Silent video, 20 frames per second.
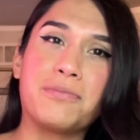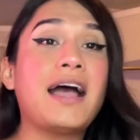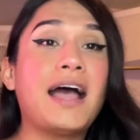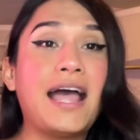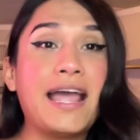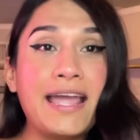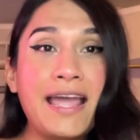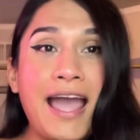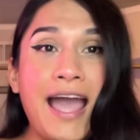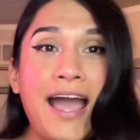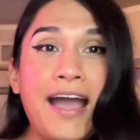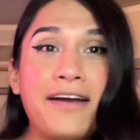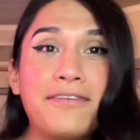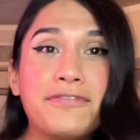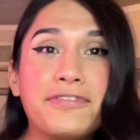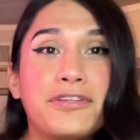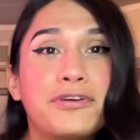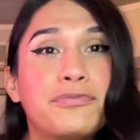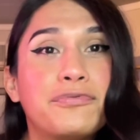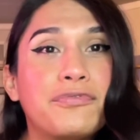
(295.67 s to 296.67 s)
I have
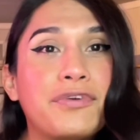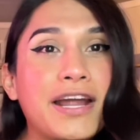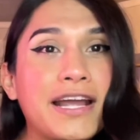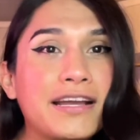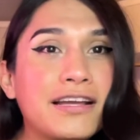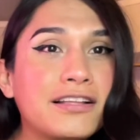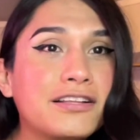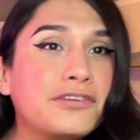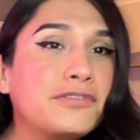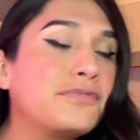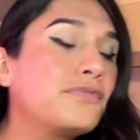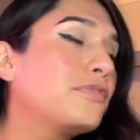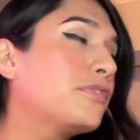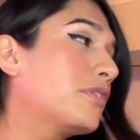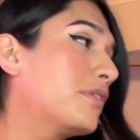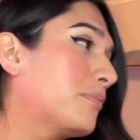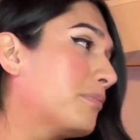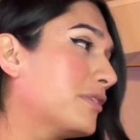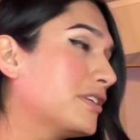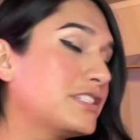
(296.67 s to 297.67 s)
the regular
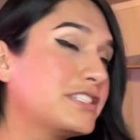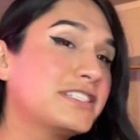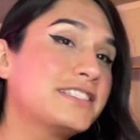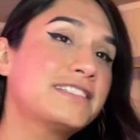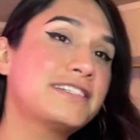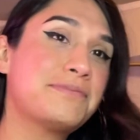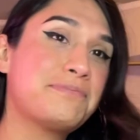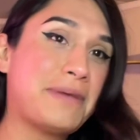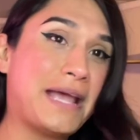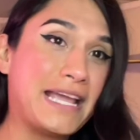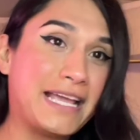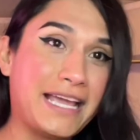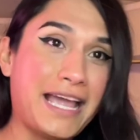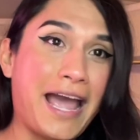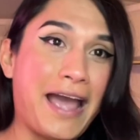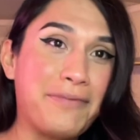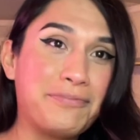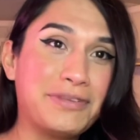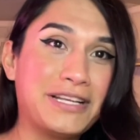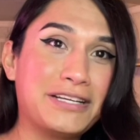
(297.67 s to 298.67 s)
form, which is in my
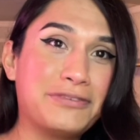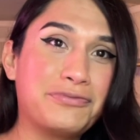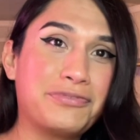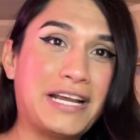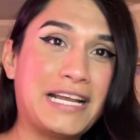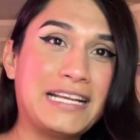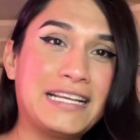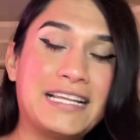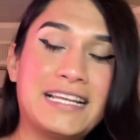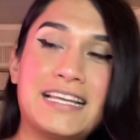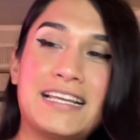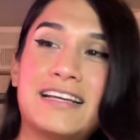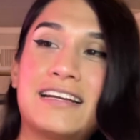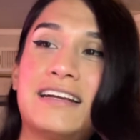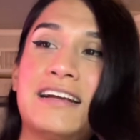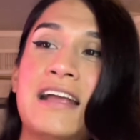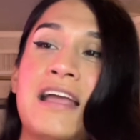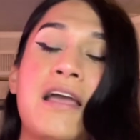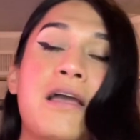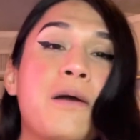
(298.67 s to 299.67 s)
cabinet right
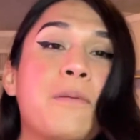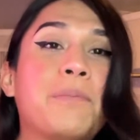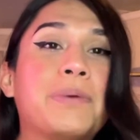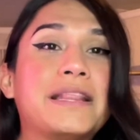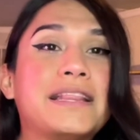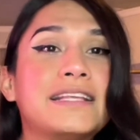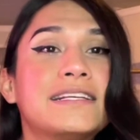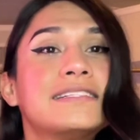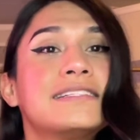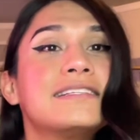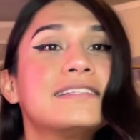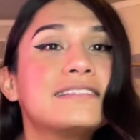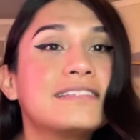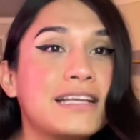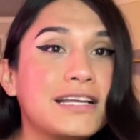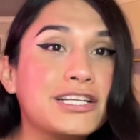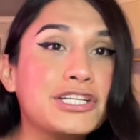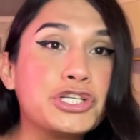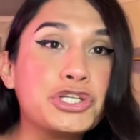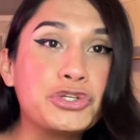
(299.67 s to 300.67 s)
here, but this is
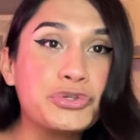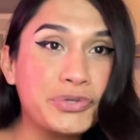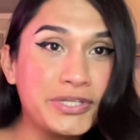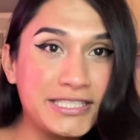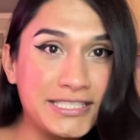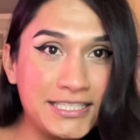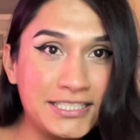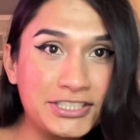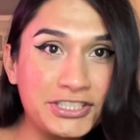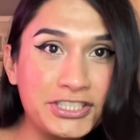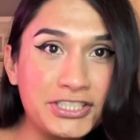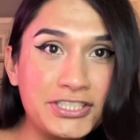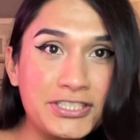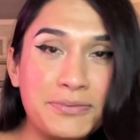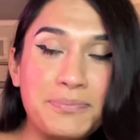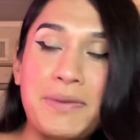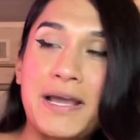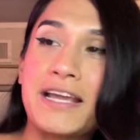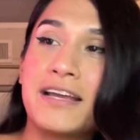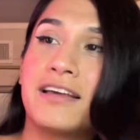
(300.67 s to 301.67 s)
a new addition to
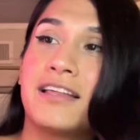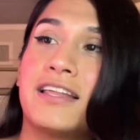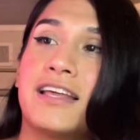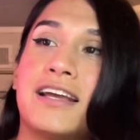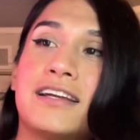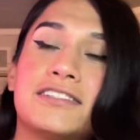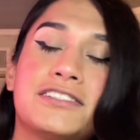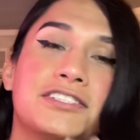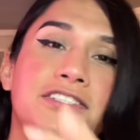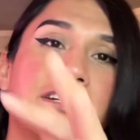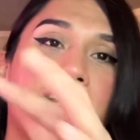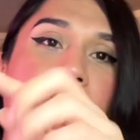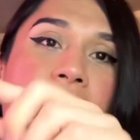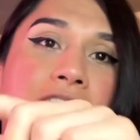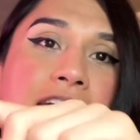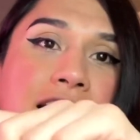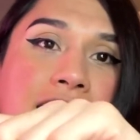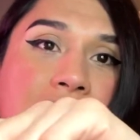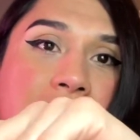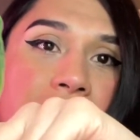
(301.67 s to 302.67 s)
my collection.
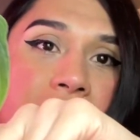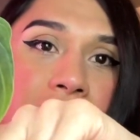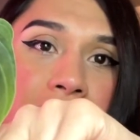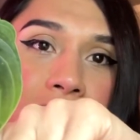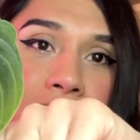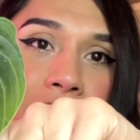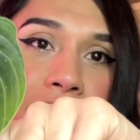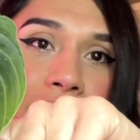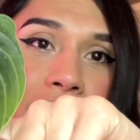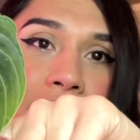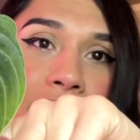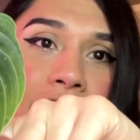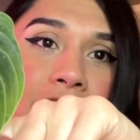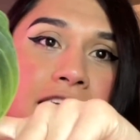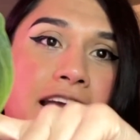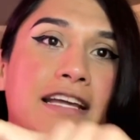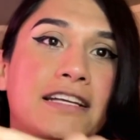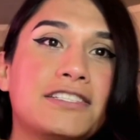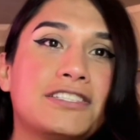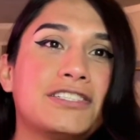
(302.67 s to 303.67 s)
I love the
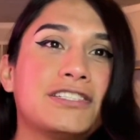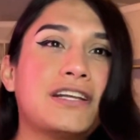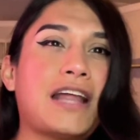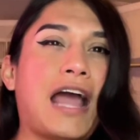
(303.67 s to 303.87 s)
variegation.